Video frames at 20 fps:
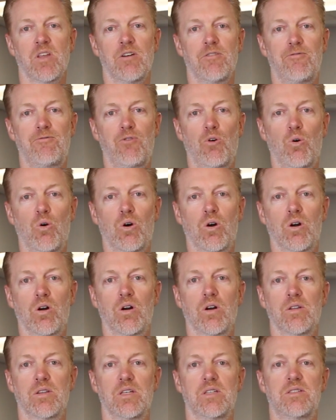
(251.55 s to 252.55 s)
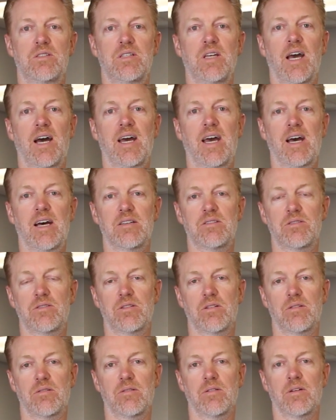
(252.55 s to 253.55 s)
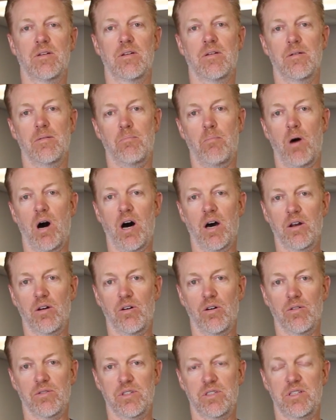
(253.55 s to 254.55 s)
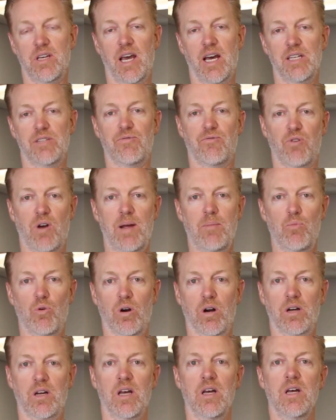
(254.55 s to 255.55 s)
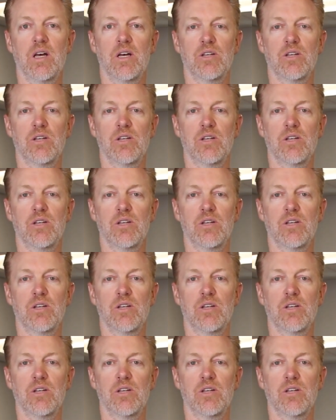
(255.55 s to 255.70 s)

for the C I S model, the C I S framework.